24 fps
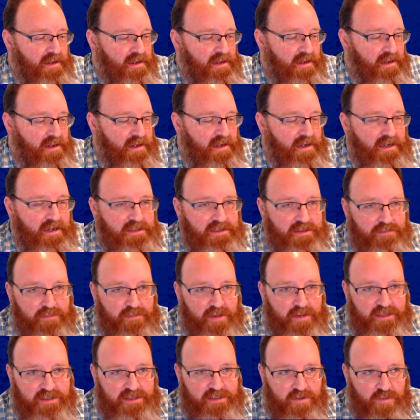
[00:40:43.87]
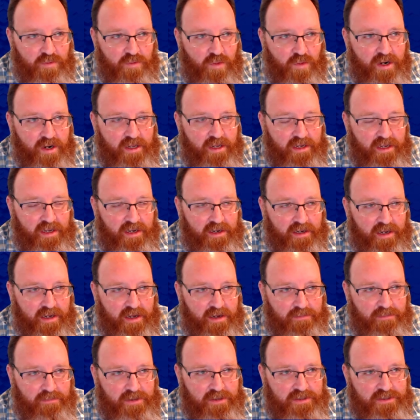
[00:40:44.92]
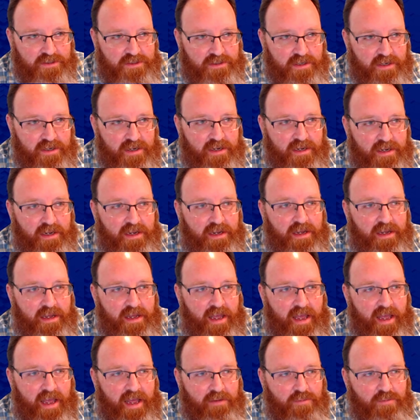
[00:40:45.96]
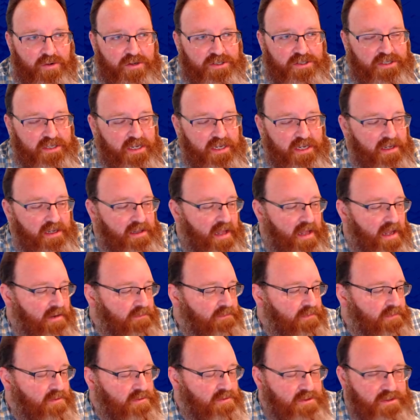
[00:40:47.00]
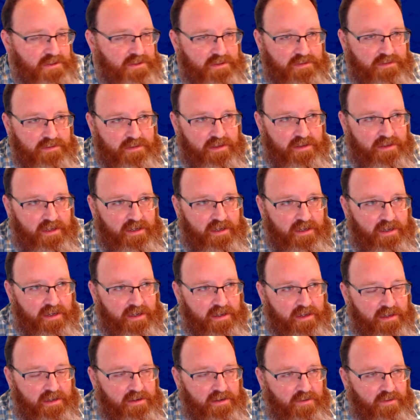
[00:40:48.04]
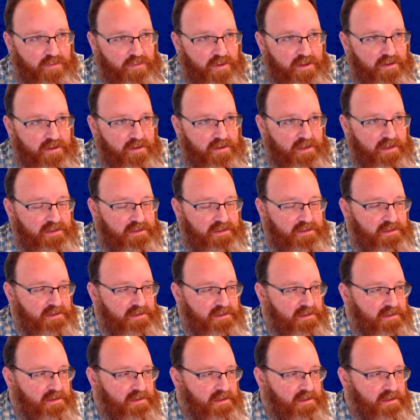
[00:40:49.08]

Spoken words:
is amazing what it can accomplish. And we're seeing a lot of folks, you know, whether it's